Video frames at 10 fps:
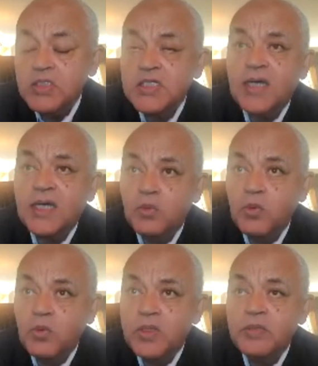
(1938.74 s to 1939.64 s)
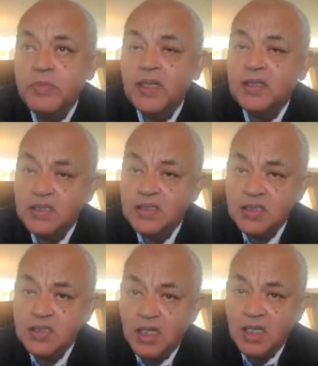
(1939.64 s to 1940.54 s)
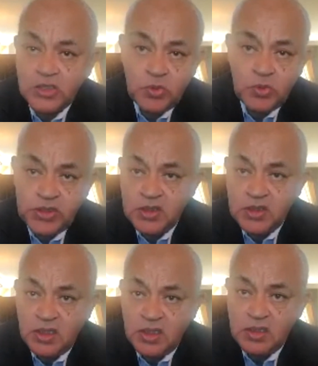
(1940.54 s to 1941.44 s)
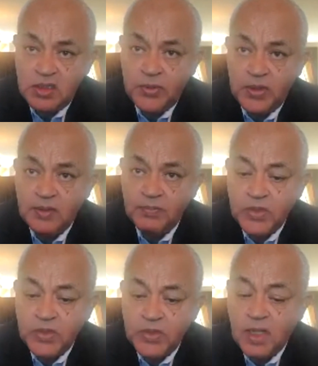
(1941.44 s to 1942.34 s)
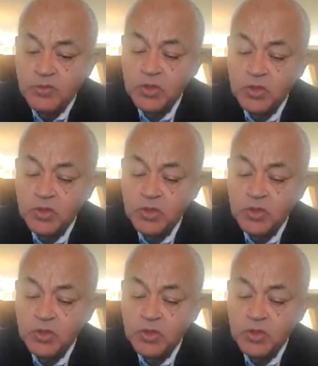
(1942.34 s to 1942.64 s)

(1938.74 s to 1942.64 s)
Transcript: coincided with the rebellious situation in Ethiopia. Now,